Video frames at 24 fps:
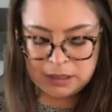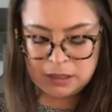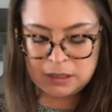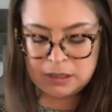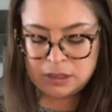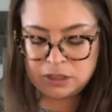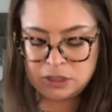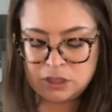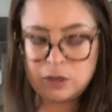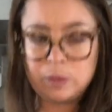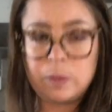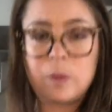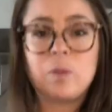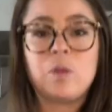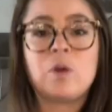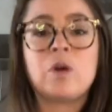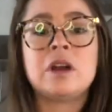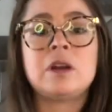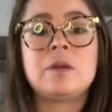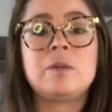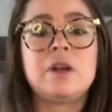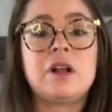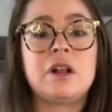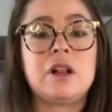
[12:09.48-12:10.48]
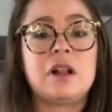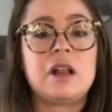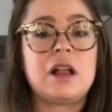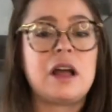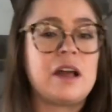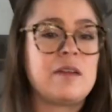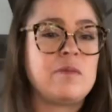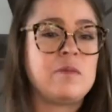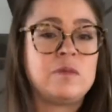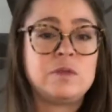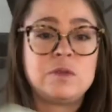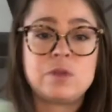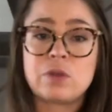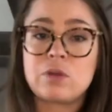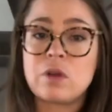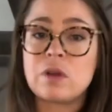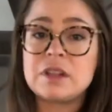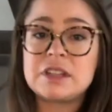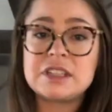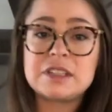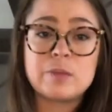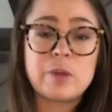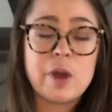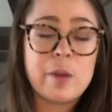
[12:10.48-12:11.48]
Super portable. I've thrown
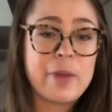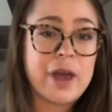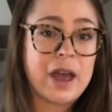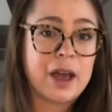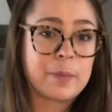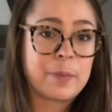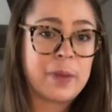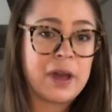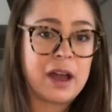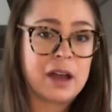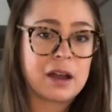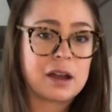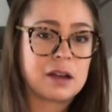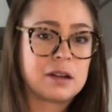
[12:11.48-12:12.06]
this in my backpack